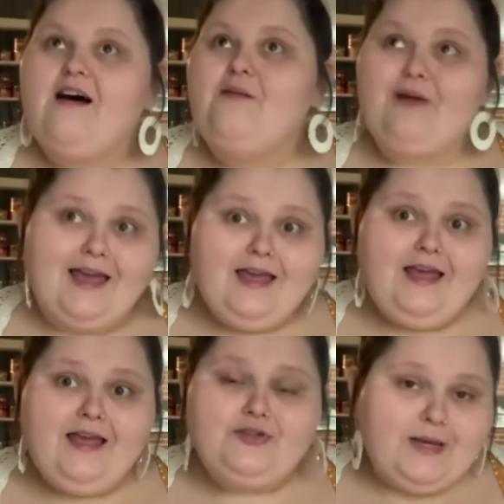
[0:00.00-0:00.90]

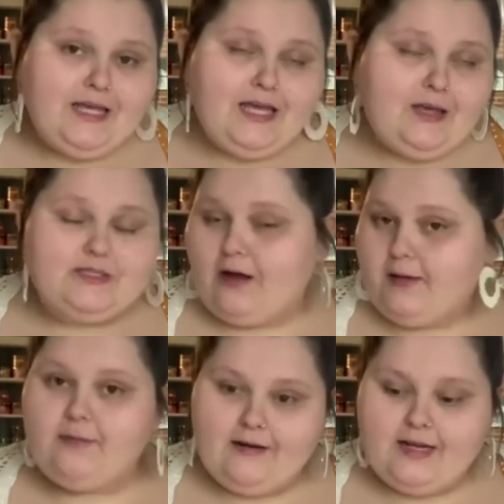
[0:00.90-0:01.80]
Becky, Twinkie,
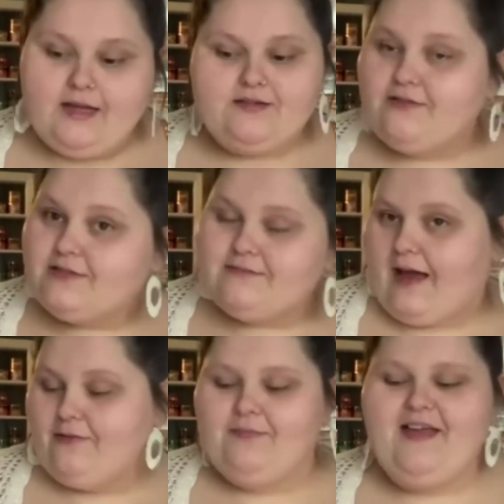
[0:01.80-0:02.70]
Wasabi, Rarity. Do those
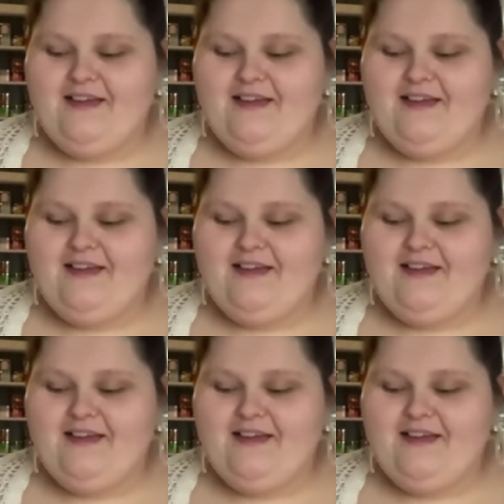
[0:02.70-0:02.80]
count?